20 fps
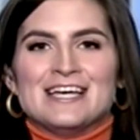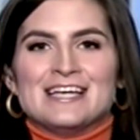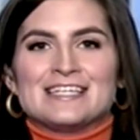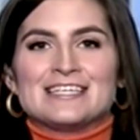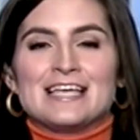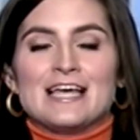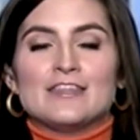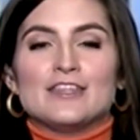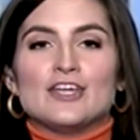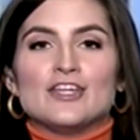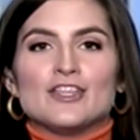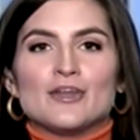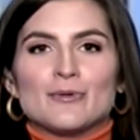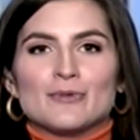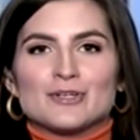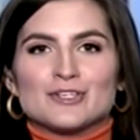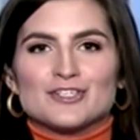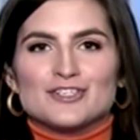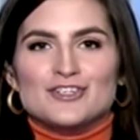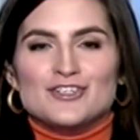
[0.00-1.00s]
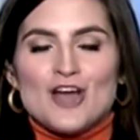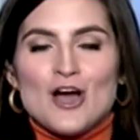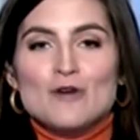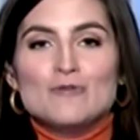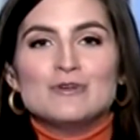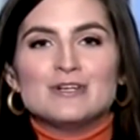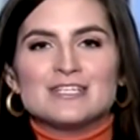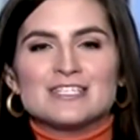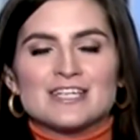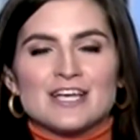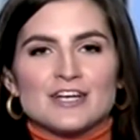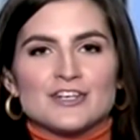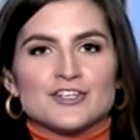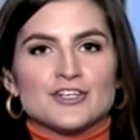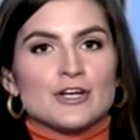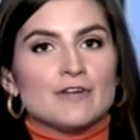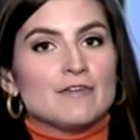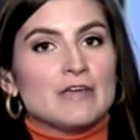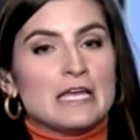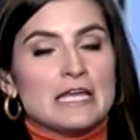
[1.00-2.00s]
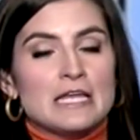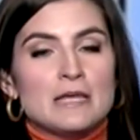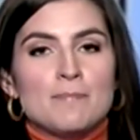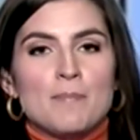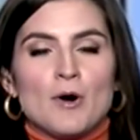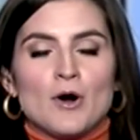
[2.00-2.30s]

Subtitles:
said that there was no discussion of any